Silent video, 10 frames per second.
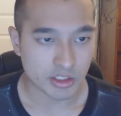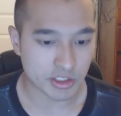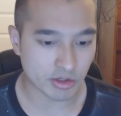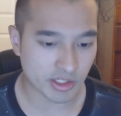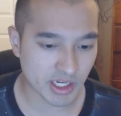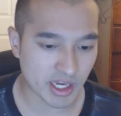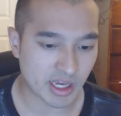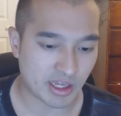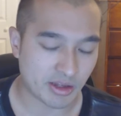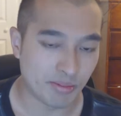So
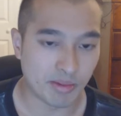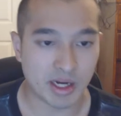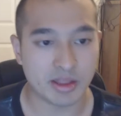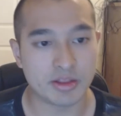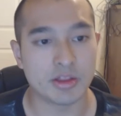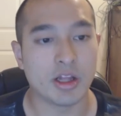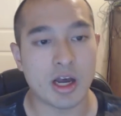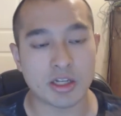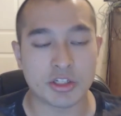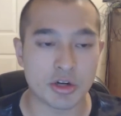yeah, my
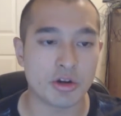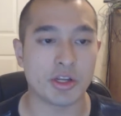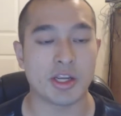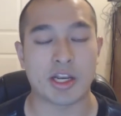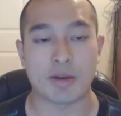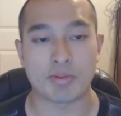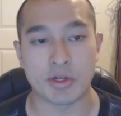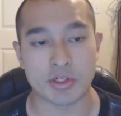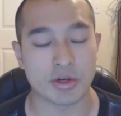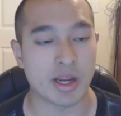long journey, and I'm
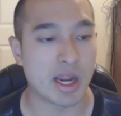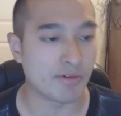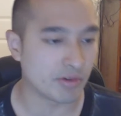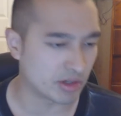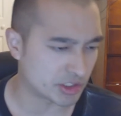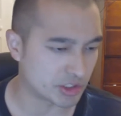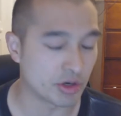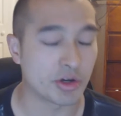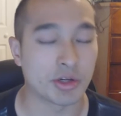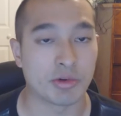pretty sure everyone's
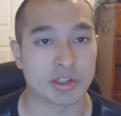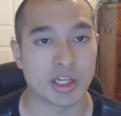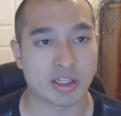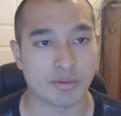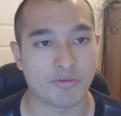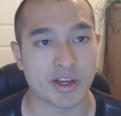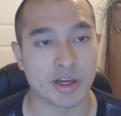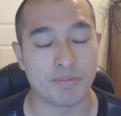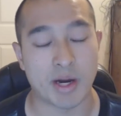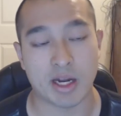journey with
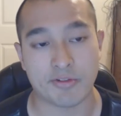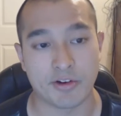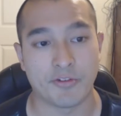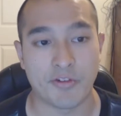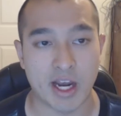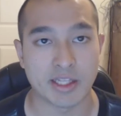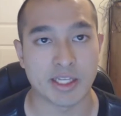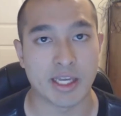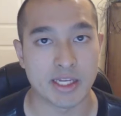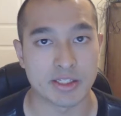Fate Apocrypha
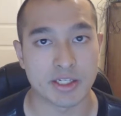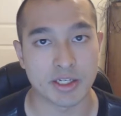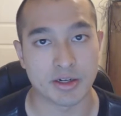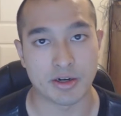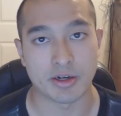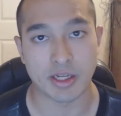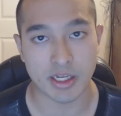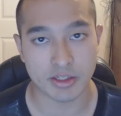finally ends here.